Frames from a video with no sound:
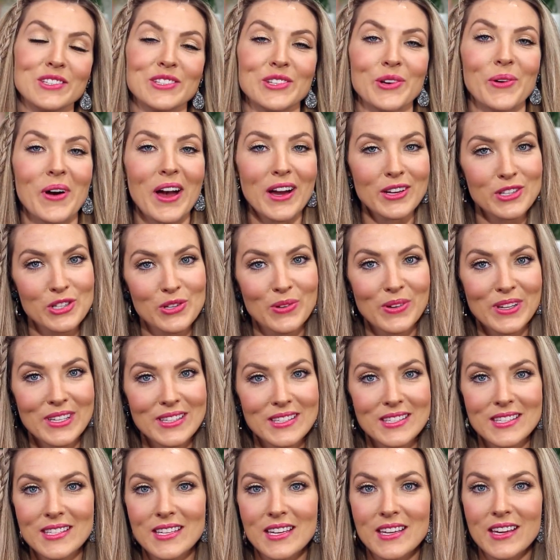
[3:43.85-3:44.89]
so as you
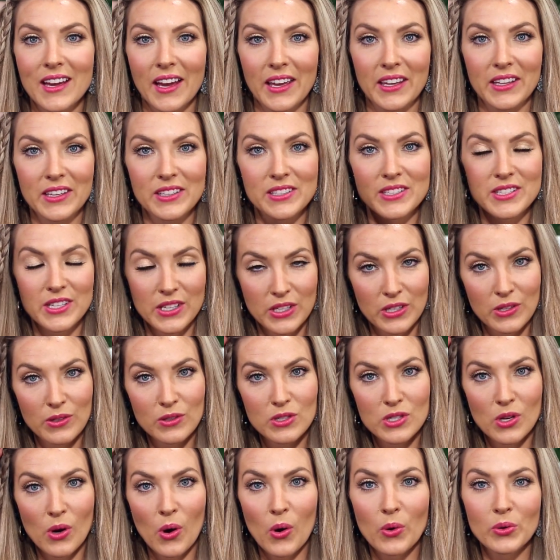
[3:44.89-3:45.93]
can see, I
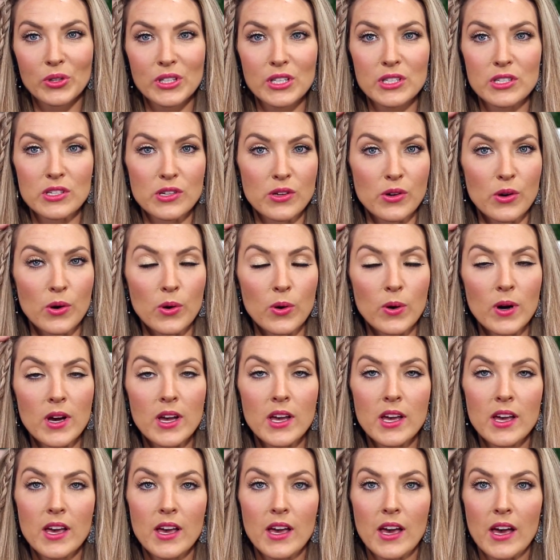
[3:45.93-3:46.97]
continue to only do,
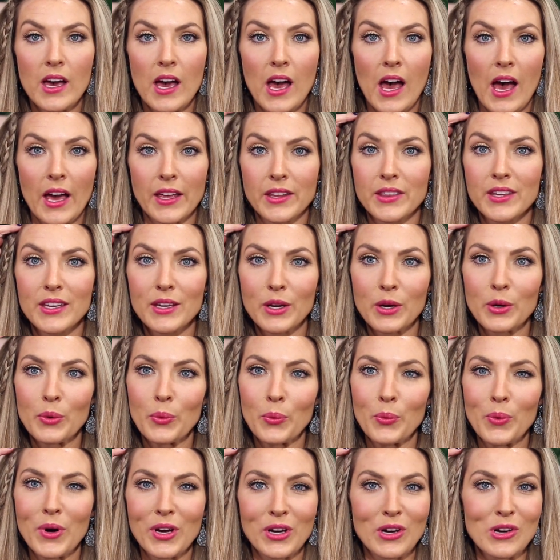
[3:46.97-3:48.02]
I think,
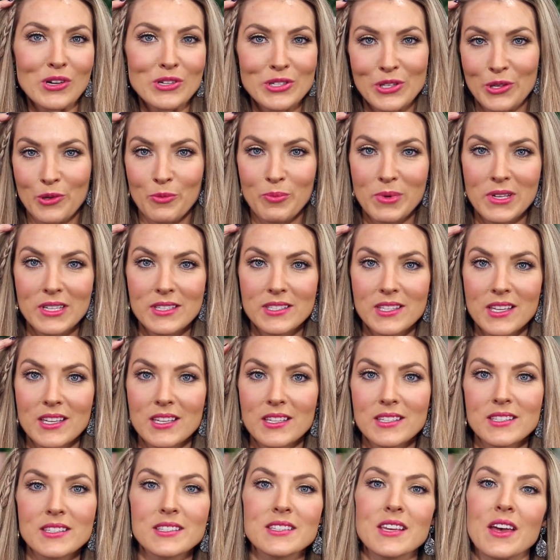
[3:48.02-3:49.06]
1 or 2
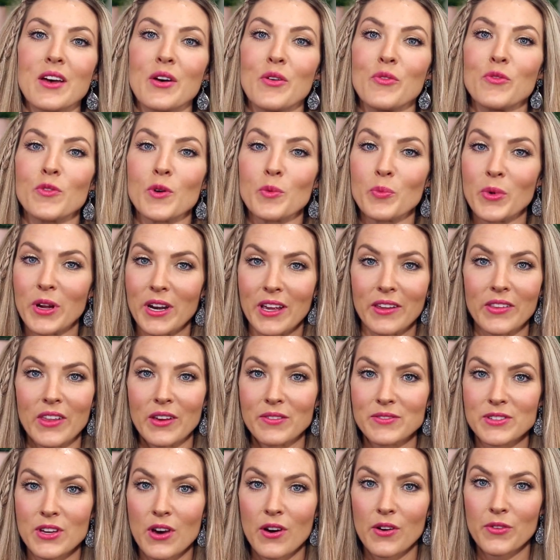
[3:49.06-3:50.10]
pieces from when I
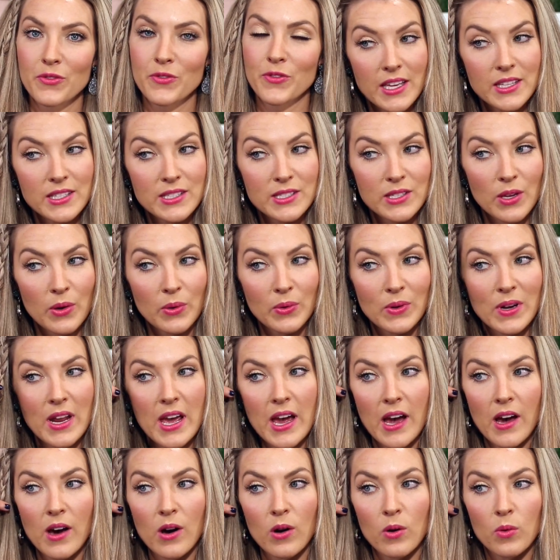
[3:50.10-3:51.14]
left off. And so
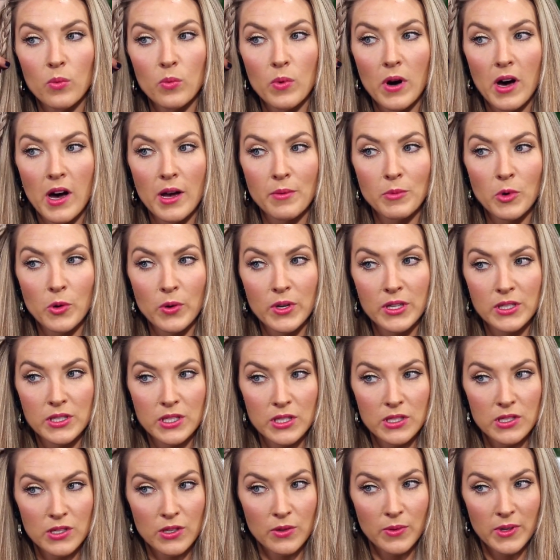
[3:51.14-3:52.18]
now what I'm going
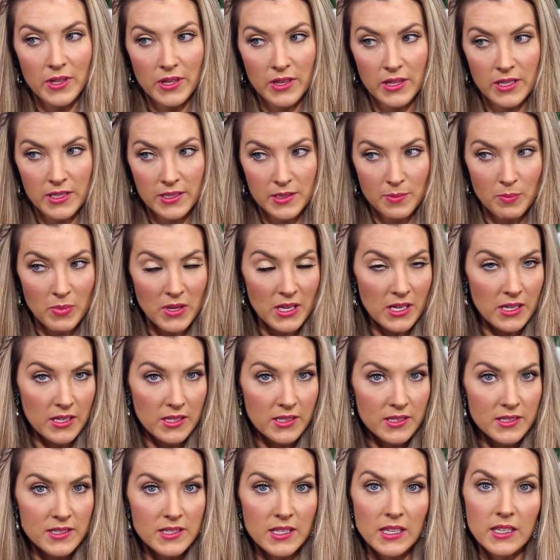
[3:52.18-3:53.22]
to do with this
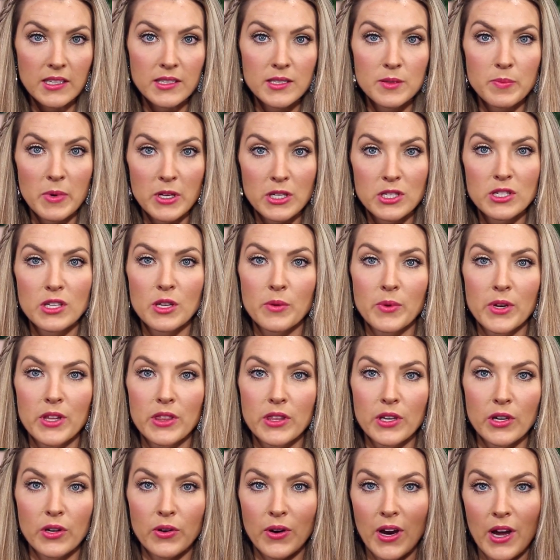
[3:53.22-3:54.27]
piece, especially
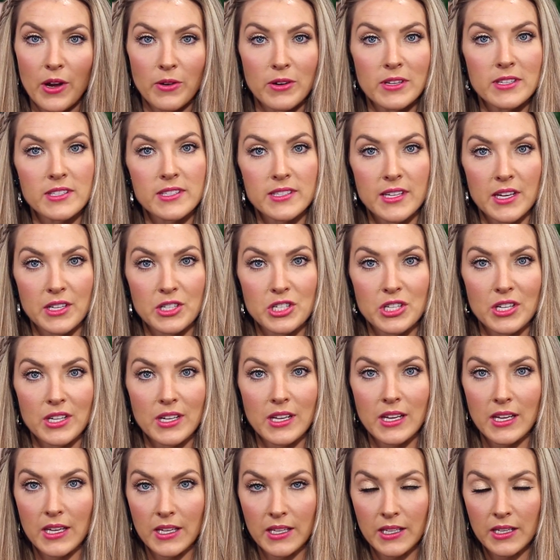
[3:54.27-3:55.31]
with the crown
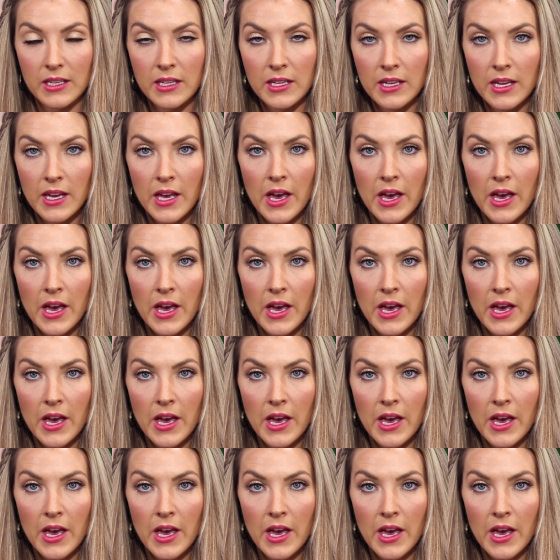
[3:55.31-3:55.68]
extension in,